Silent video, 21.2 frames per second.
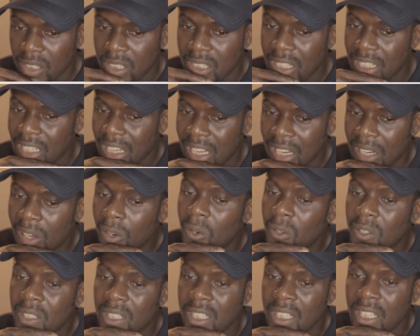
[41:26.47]
that are
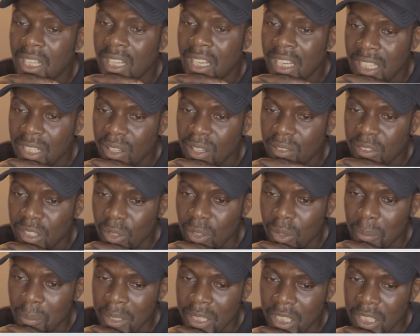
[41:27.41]
on the letter of
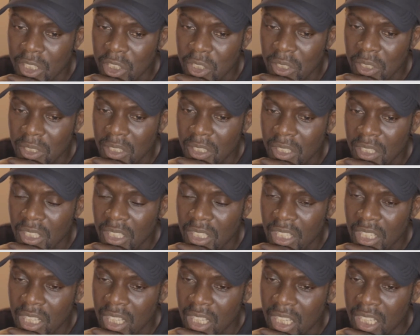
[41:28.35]
recommendation.
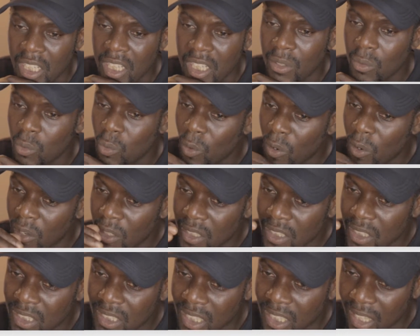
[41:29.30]
And then once
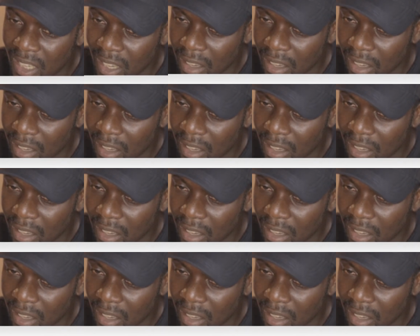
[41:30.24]
they have